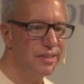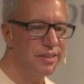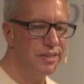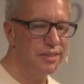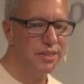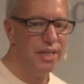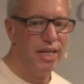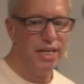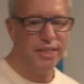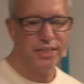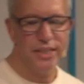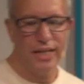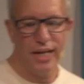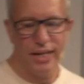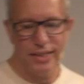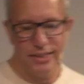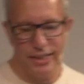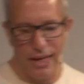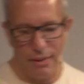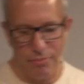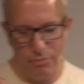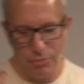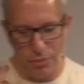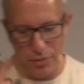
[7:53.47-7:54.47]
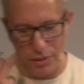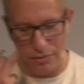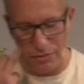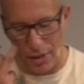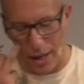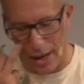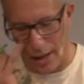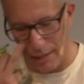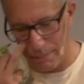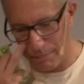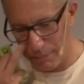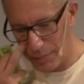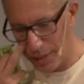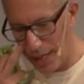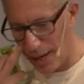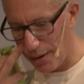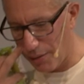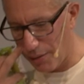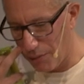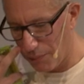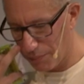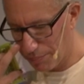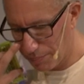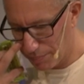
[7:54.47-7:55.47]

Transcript: So here's an example of that. Now,